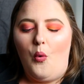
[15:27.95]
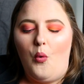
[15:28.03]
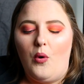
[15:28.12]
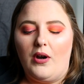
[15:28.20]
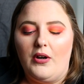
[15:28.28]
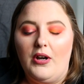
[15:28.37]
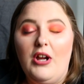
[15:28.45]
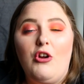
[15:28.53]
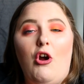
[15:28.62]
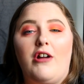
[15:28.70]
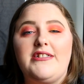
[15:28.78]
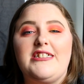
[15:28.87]
or
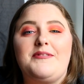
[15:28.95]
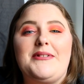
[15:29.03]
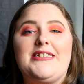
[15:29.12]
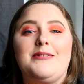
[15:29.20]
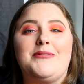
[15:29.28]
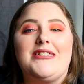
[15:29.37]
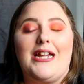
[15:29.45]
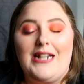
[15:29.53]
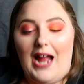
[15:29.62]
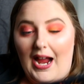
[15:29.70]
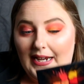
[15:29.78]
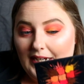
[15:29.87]
causes me some
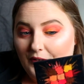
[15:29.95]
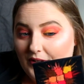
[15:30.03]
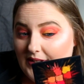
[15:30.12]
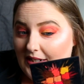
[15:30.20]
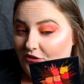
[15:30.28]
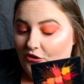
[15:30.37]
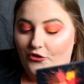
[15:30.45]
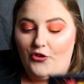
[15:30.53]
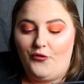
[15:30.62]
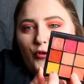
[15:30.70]
slight eye irritation. So